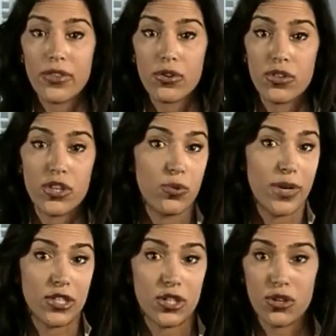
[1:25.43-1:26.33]
whether the
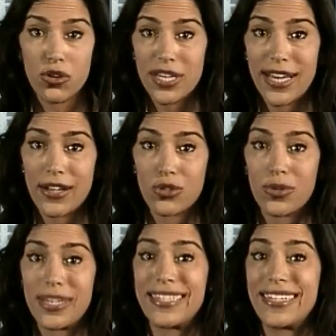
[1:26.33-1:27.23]
UN Security
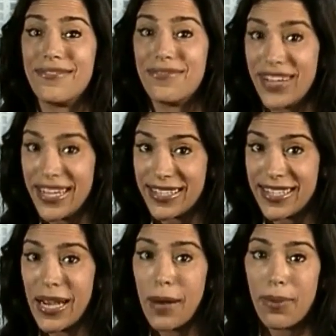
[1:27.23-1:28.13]
Council is
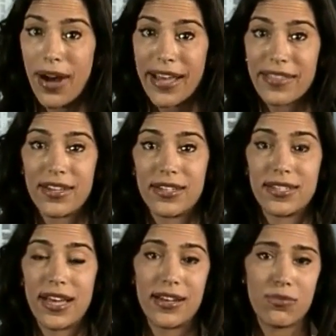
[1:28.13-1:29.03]
convinced by
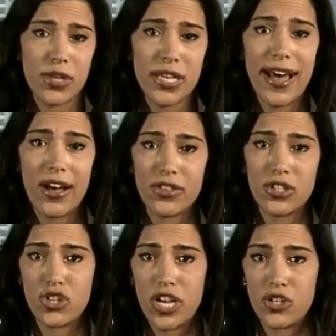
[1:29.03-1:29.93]
this, and really how
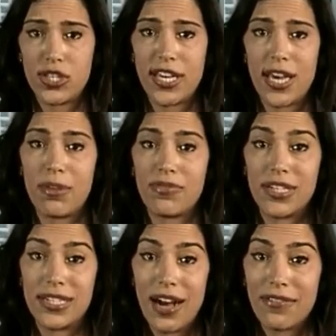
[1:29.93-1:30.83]
this changes the game. If
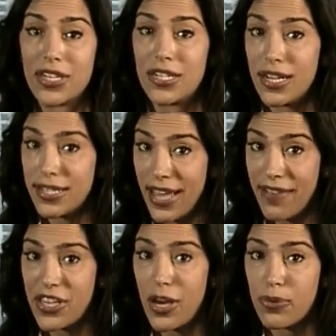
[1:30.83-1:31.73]
Gaddafi does
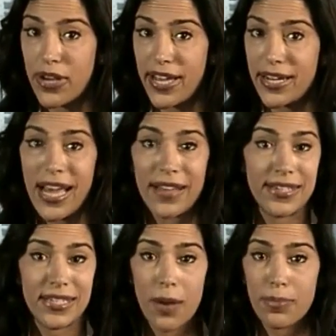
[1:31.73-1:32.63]
have the upper hand,
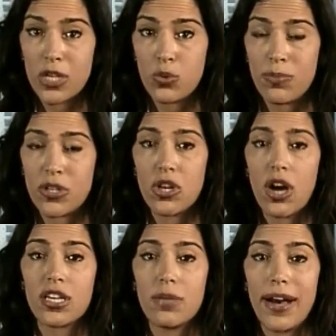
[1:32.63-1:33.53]
these companies we've been
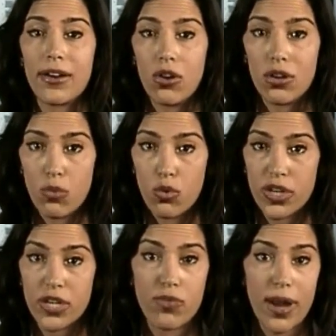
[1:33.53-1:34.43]
talking about all
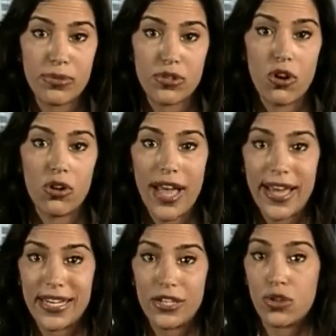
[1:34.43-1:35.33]
morning, Repsol,
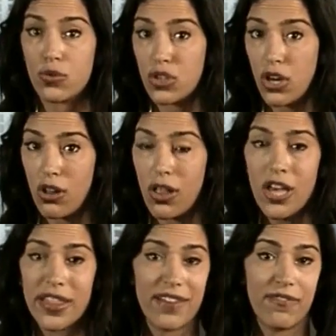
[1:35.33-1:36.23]
Eni, Total,
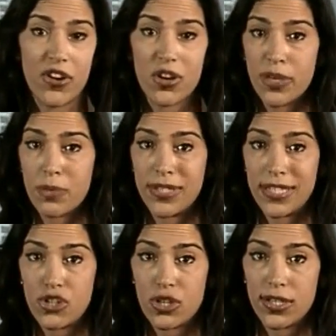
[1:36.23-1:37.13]
they had very big
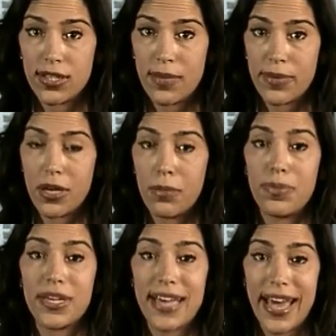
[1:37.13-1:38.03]
positions in Libya, a
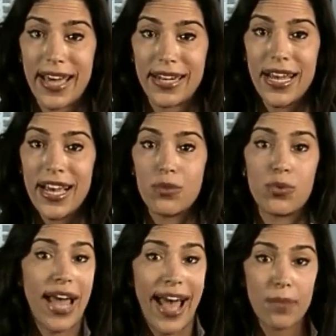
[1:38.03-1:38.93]
big hand
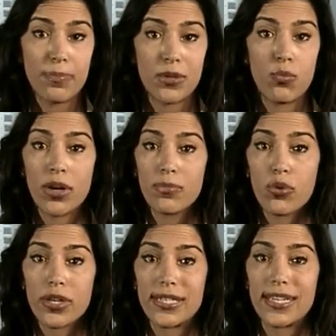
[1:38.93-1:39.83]
in what had been
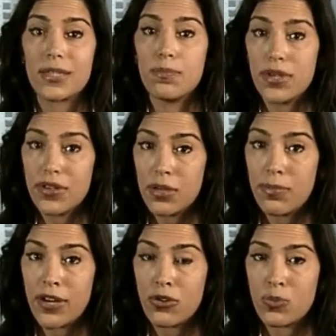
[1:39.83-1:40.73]
1.6 million
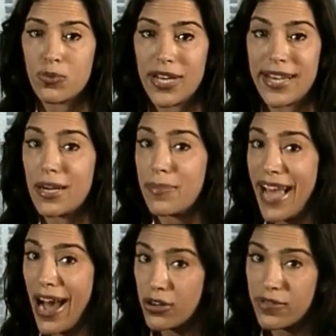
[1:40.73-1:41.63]
million barrels per day
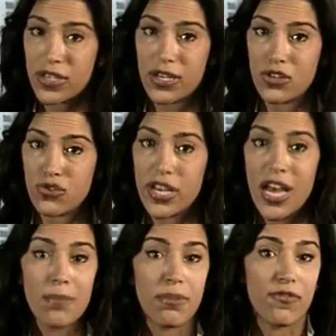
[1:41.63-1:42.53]
coming out of the country
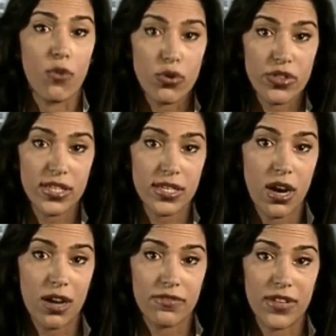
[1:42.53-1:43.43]
before this
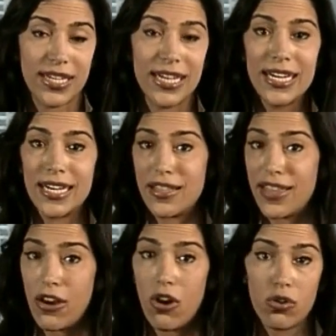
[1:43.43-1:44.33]
conflict. Uh,
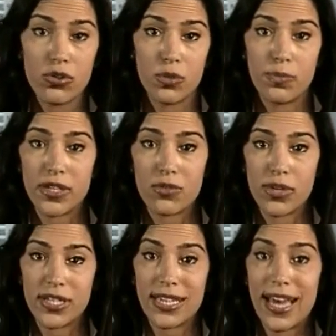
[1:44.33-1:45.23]
they all could be at
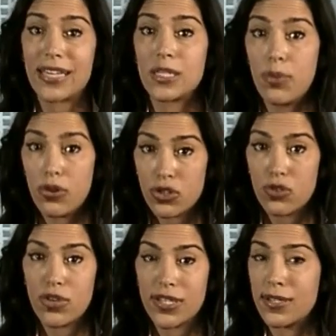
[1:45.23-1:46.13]
risk,
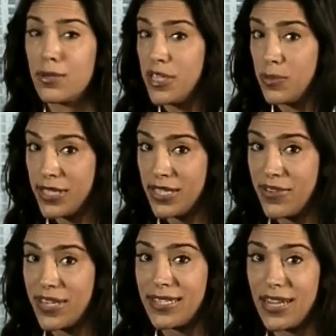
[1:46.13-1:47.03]
expulsion risk to be
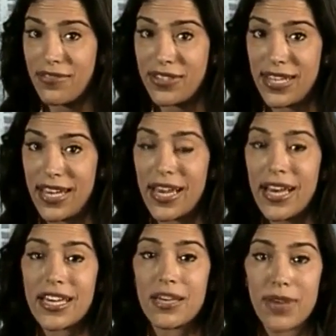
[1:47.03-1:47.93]
specific. Gaddafi saying
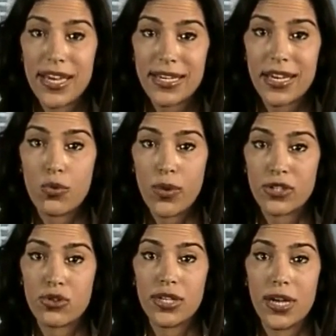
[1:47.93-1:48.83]
he may kick
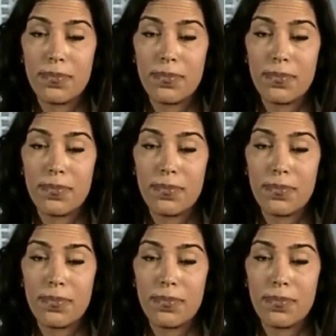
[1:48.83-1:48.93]
Western